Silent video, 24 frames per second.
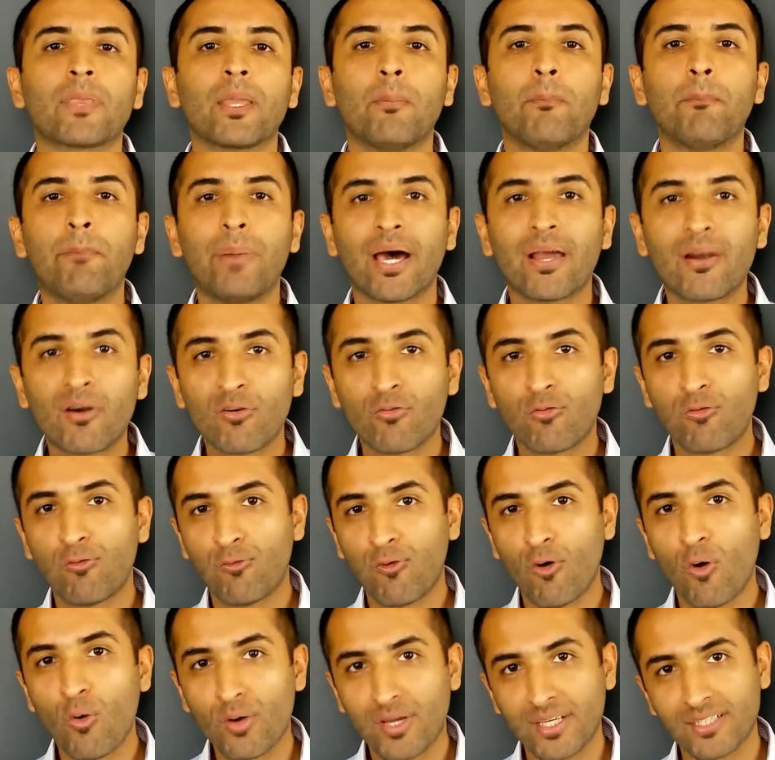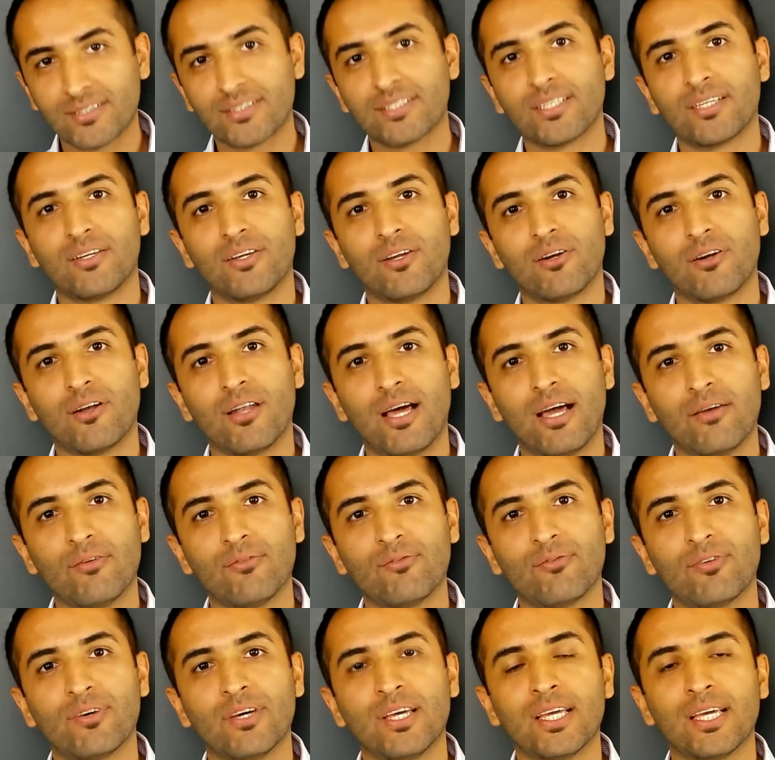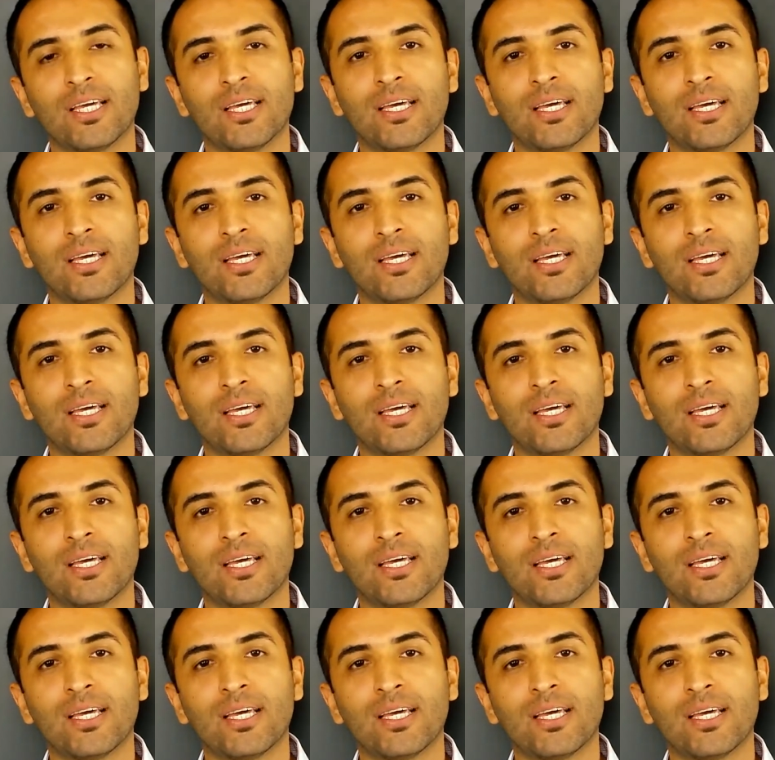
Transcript: better focus in your life.